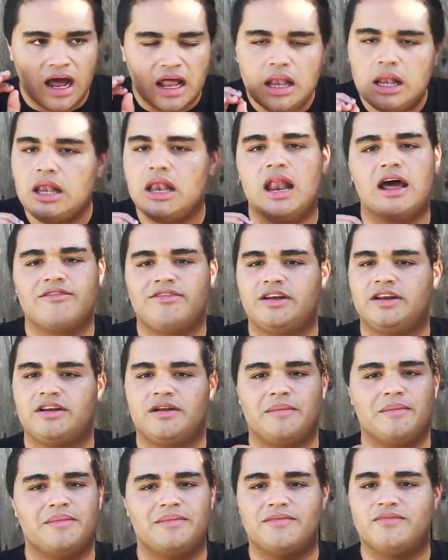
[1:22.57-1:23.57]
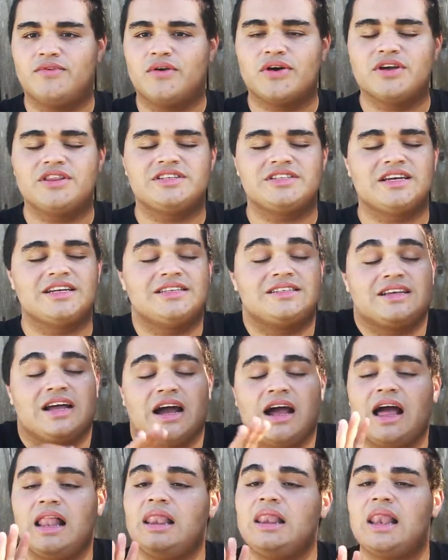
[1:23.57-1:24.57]
love it. Fourth Sight
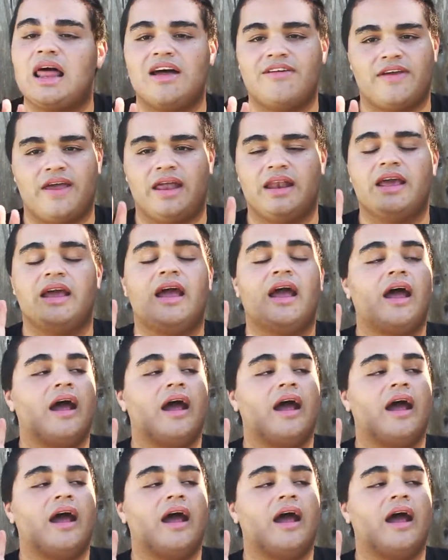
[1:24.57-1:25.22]
Saga, love it.